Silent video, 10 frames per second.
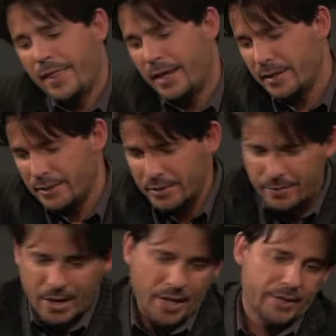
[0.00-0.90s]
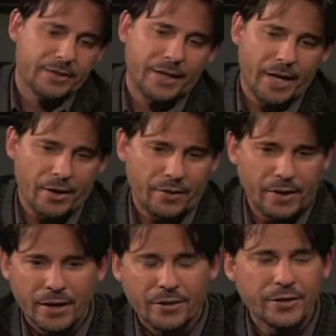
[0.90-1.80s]
That is in the past. Cara
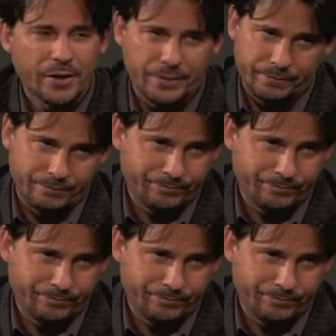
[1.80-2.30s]
and I are done.